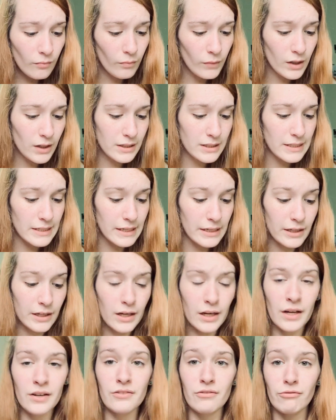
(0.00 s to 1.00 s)
Let's see,
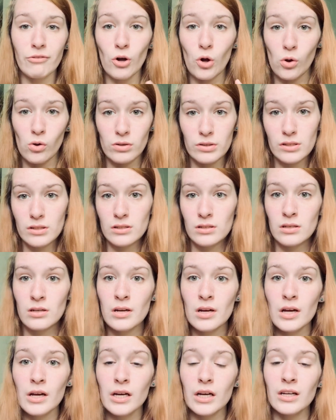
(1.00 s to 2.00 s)
convulsed.
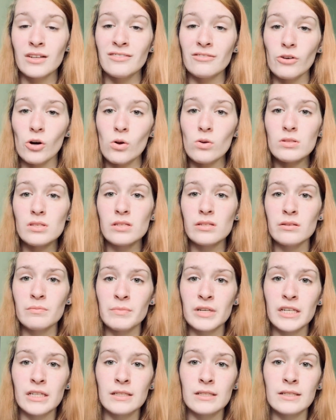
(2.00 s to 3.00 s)
Convulsed
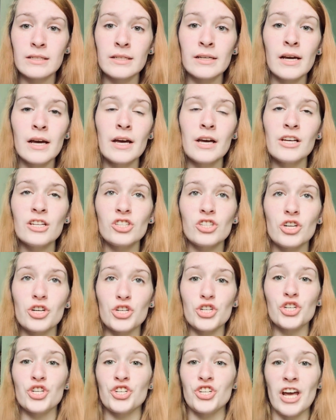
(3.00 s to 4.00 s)
means to
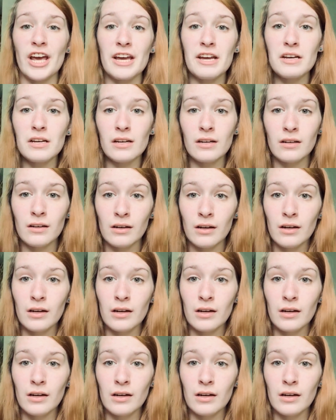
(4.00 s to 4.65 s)
shake,